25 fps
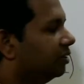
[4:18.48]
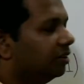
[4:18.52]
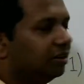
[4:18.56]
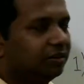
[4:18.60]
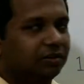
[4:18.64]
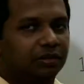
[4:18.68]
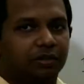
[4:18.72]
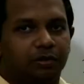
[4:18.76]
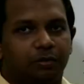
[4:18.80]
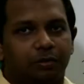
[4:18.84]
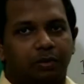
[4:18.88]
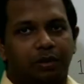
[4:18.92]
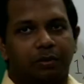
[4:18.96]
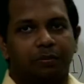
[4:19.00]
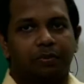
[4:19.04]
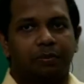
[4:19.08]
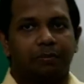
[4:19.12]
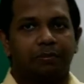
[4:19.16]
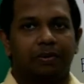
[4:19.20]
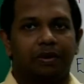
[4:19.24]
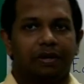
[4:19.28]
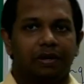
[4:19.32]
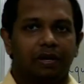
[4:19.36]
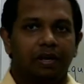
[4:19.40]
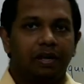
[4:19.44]
is easy to
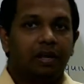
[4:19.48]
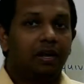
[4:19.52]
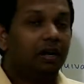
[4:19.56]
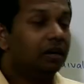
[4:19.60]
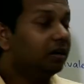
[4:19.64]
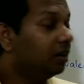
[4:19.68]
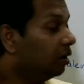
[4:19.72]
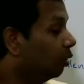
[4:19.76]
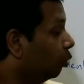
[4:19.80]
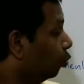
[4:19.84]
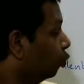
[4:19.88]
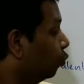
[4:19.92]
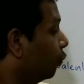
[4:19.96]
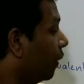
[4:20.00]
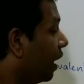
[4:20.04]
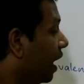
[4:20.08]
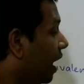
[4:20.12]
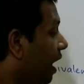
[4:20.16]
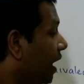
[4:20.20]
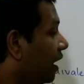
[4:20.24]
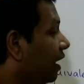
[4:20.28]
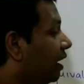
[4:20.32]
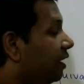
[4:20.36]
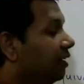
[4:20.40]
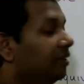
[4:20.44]
remember. Now
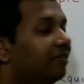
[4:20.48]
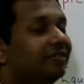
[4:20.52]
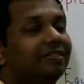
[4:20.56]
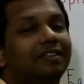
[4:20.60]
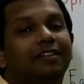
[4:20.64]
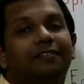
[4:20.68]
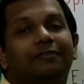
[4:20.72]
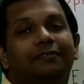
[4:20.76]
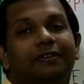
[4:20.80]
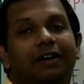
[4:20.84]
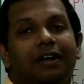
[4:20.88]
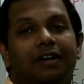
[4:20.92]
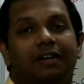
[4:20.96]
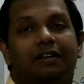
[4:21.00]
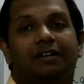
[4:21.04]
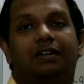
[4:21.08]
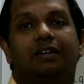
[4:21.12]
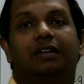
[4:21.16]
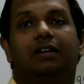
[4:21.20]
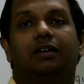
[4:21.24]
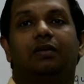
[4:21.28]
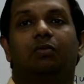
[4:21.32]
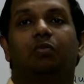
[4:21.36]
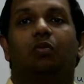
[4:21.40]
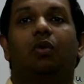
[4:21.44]
valency
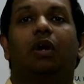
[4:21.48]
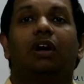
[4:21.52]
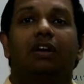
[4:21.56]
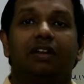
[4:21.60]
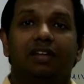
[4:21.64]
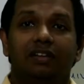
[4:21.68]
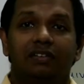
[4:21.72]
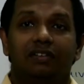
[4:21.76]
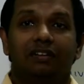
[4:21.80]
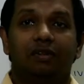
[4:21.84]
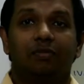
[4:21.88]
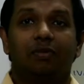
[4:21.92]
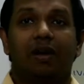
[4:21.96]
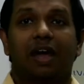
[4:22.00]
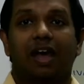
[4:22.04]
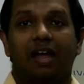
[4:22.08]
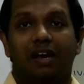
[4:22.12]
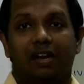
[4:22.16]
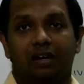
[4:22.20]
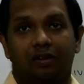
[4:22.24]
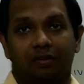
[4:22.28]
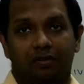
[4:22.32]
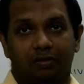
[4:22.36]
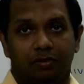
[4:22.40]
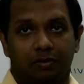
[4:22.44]
factor. What is the
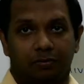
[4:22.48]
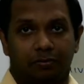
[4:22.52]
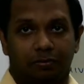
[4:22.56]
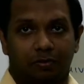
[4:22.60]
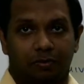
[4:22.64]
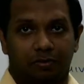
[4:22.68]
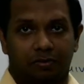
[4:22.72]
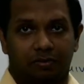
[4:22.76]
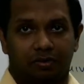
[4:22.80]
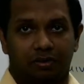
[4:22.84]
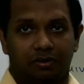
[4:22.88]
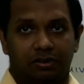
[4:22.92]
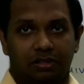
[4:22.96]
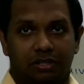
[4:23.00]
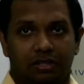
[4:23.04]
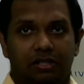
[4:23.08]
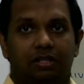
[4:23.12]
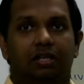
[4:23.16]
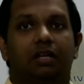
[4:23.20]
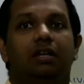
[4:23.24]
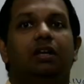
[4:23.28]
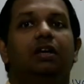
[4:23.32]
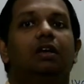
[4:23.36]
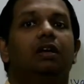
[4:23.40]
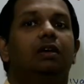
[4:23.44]
valency of
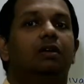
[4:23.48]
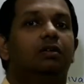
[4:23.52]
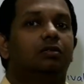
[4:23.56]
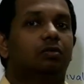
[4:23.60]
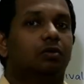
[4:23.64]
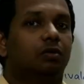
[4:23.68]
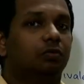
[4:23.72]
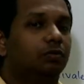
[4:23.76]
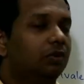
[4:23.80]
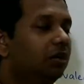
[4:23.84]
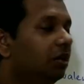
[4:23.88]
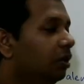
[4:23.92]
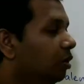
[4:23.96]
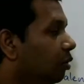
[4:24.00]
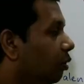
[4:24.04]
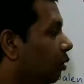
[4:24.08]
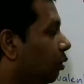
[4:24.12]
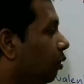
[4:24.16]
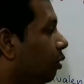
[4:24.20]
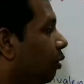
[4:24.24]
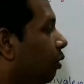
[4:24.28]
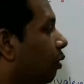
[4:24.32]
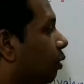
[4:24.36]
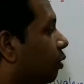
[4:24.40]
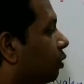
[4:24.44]
oxygen? So we
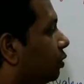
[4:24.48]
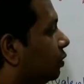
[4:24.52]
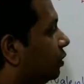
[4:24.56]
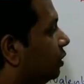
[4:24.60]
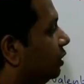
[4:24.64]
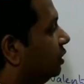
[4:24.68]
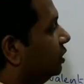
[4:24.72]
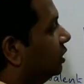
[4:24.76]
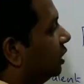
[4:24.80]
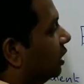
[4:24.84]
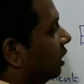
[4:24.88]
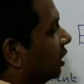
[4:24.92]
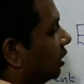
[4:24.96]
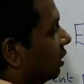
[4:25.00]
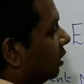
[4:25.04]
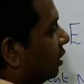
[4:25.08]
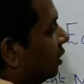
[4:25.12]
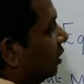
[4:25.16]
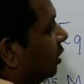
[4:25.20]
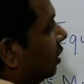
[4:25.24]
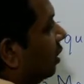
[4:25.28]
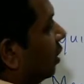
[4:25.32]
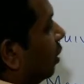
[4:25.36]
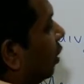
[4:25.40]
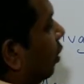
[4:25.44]
know
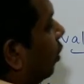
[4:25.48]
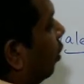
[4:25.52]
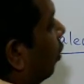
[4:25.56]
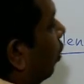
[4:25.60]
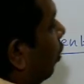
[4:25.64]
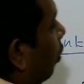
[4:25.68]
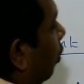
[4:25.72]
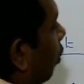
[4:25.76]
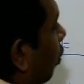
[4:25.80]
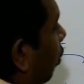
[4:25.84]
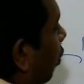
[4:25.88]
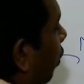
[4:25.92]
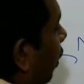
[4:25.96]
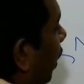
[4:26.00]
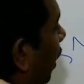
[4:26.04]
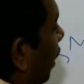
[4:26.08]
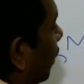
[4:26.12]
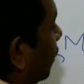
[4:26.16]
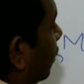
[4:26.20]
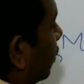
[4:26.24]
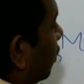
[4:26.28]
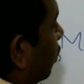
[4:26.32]
oxygen O has